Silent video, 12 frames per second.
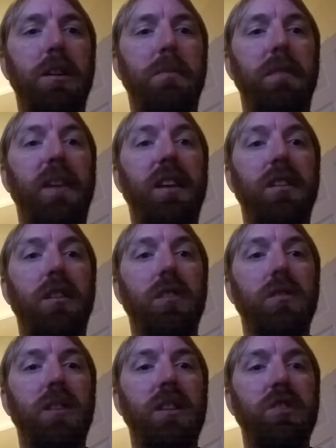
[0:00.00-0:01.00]
I've had
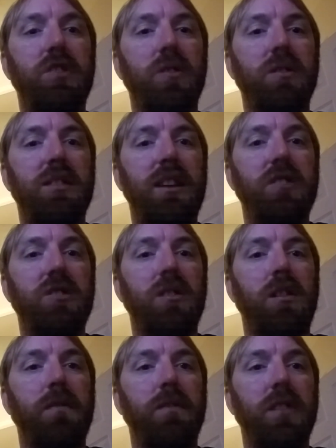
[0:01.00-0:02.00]
another insurance agent
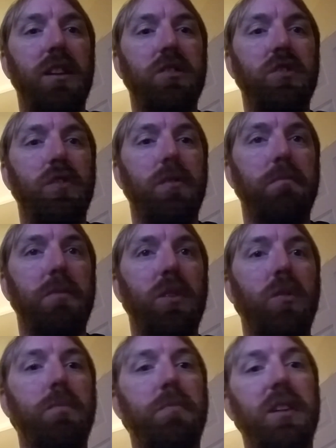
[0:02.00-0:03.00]
offer to insure them
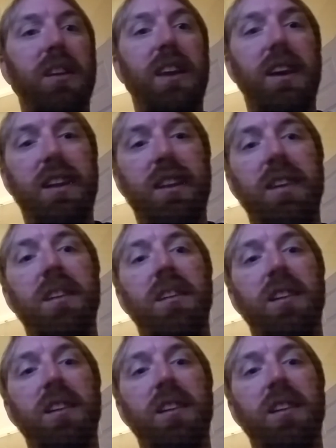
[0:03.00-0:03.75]
both, but again,